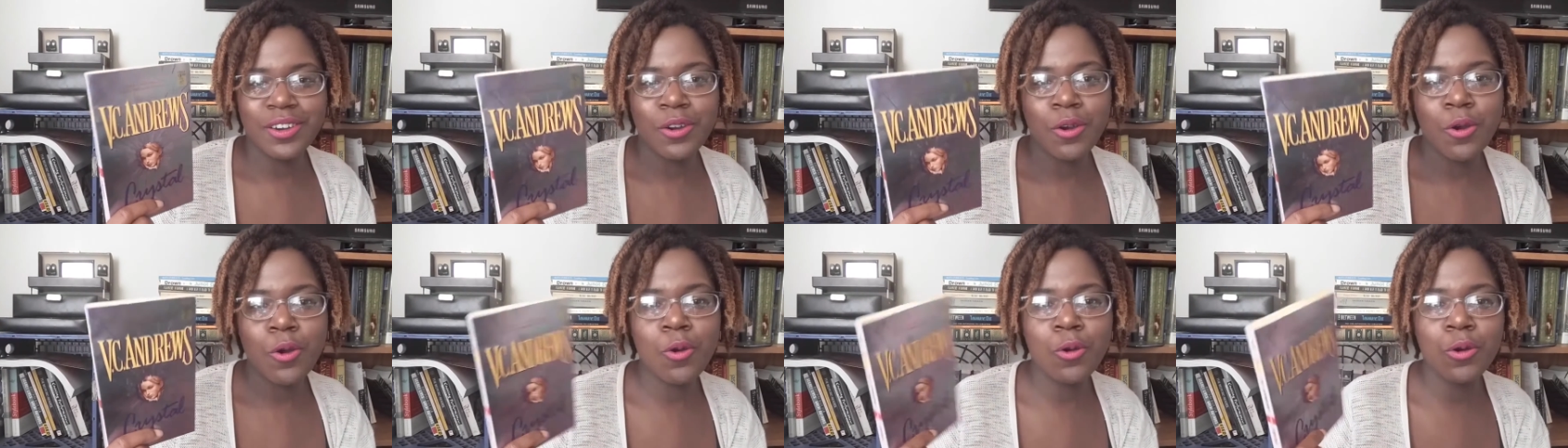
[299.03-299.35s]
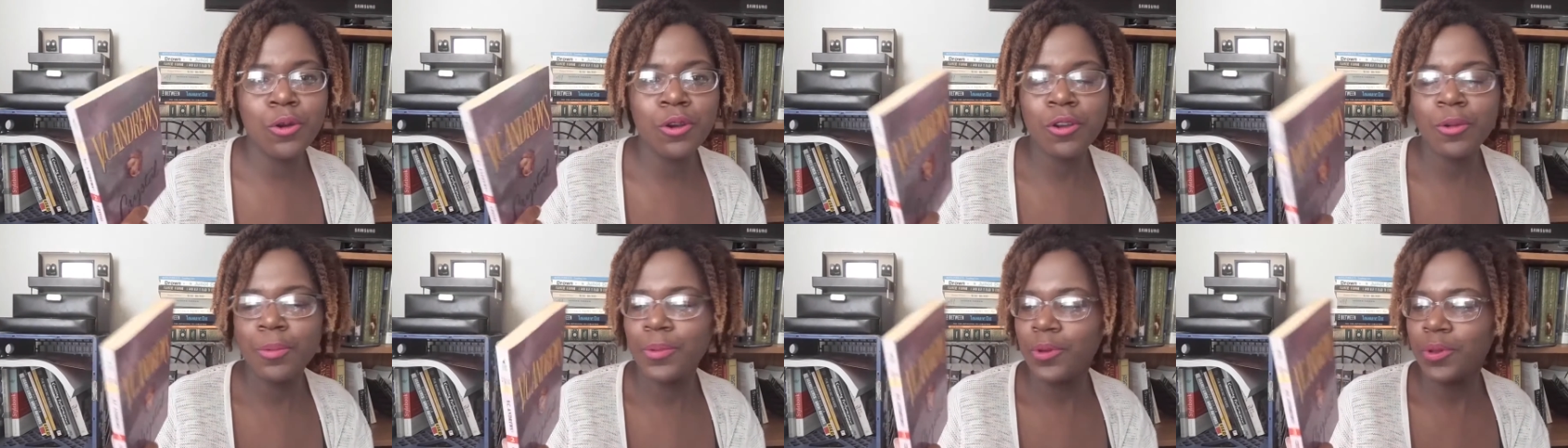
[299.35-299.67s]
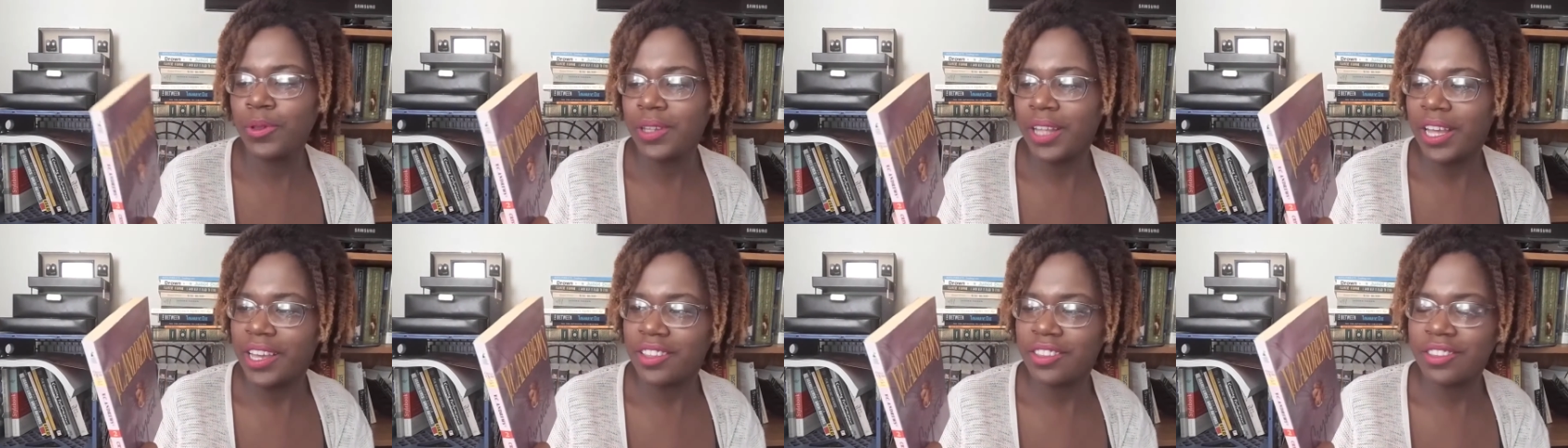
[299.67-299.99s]
horrible
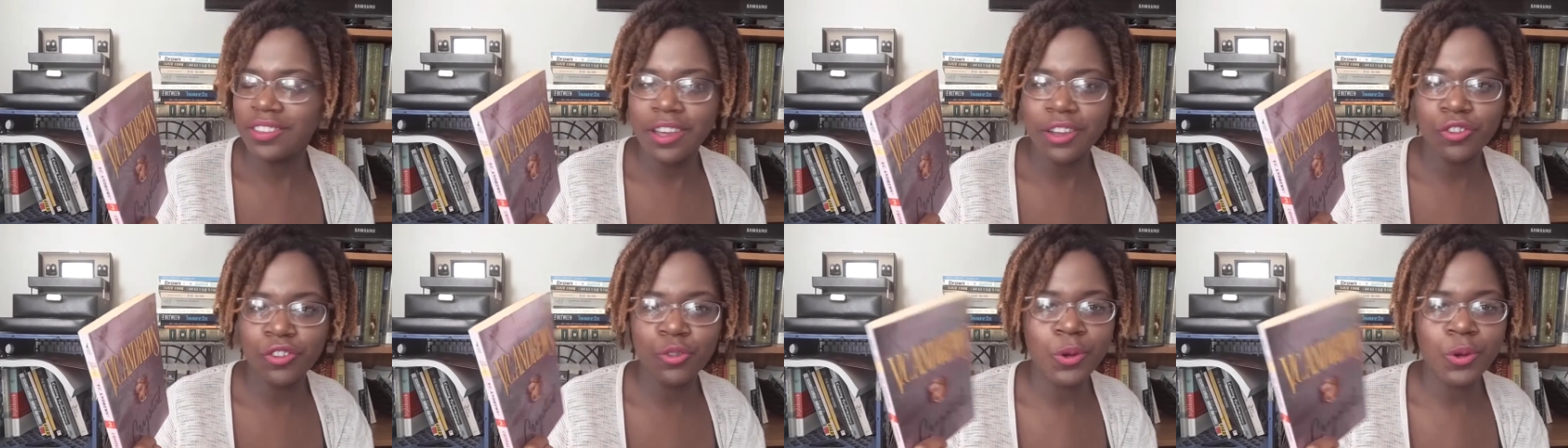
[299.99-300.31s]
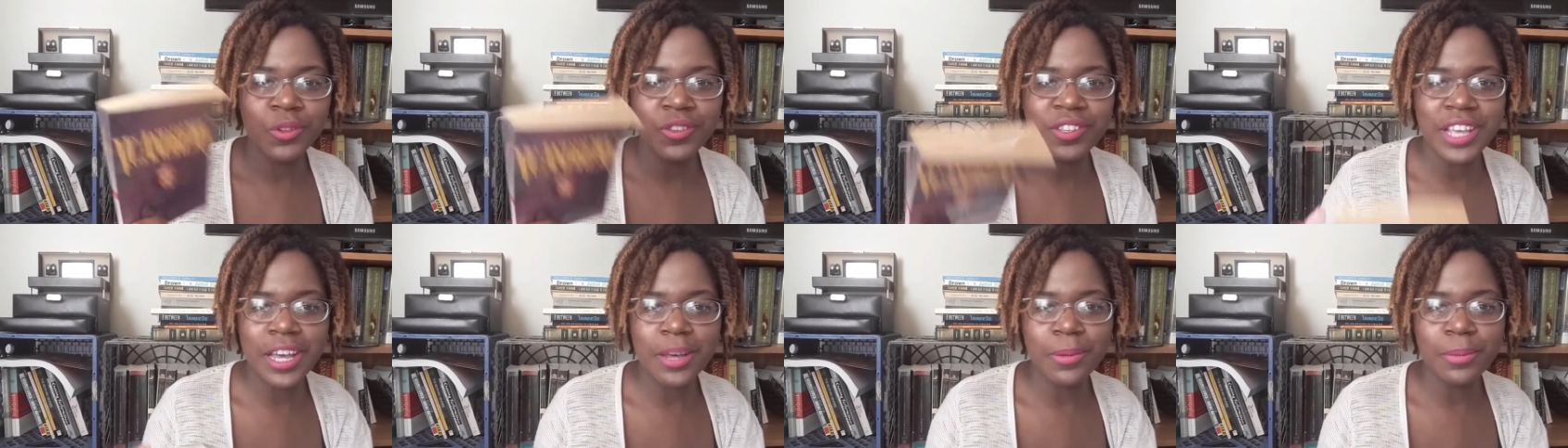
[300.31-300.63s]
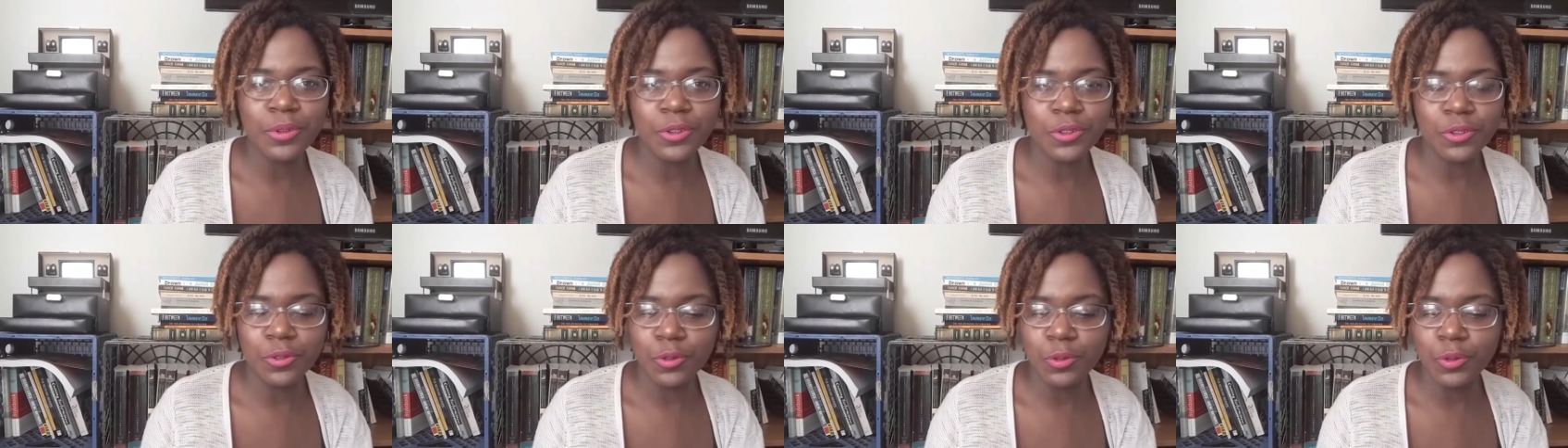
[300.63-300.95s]
like sexual
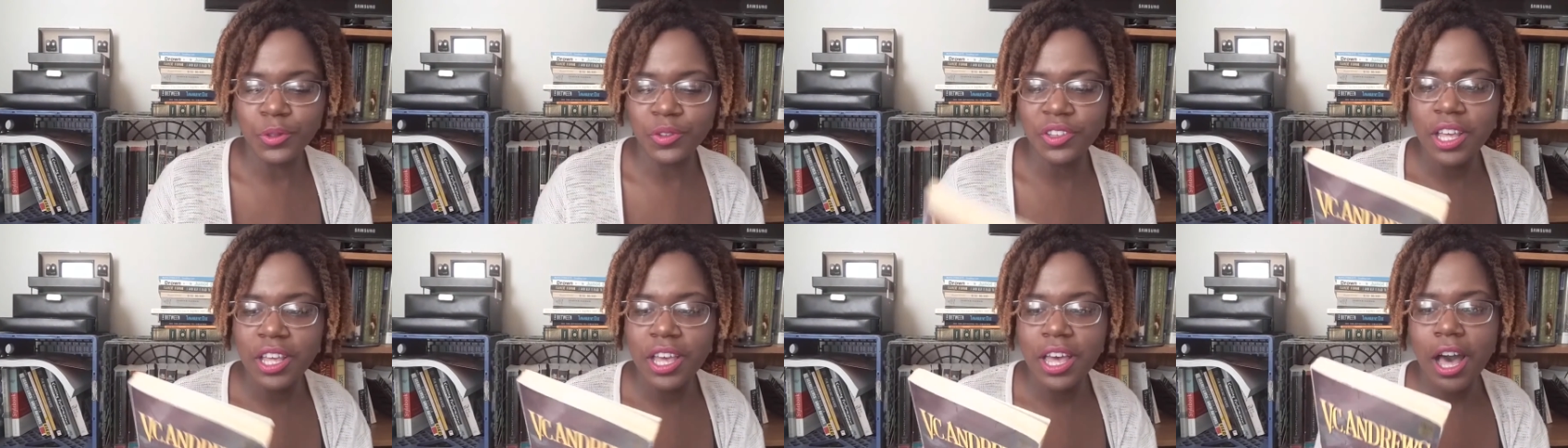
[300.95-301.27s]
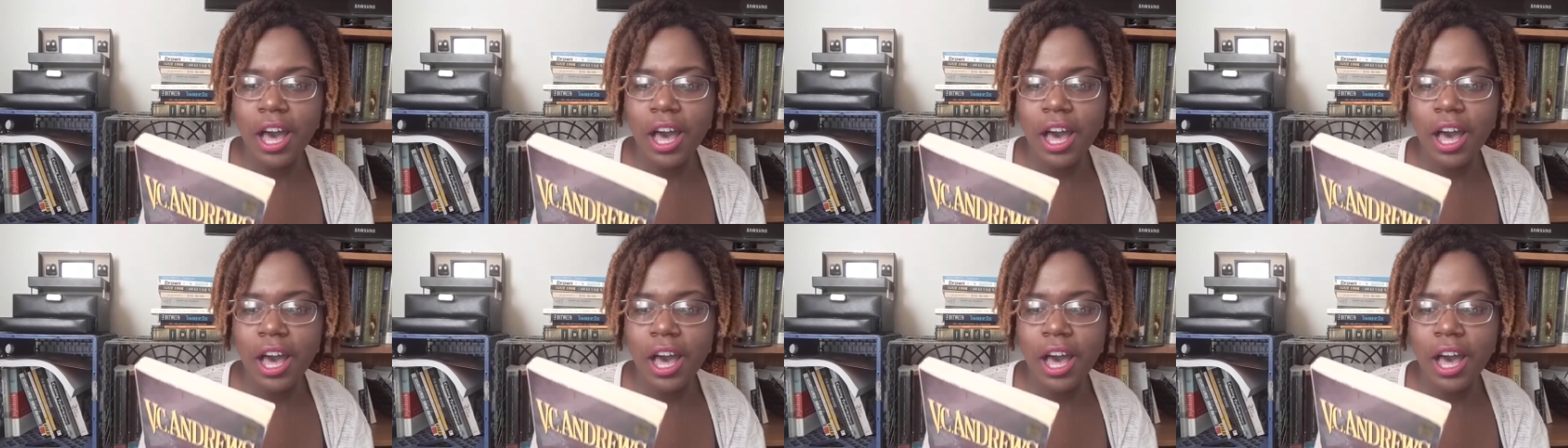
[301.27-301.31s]
taboos.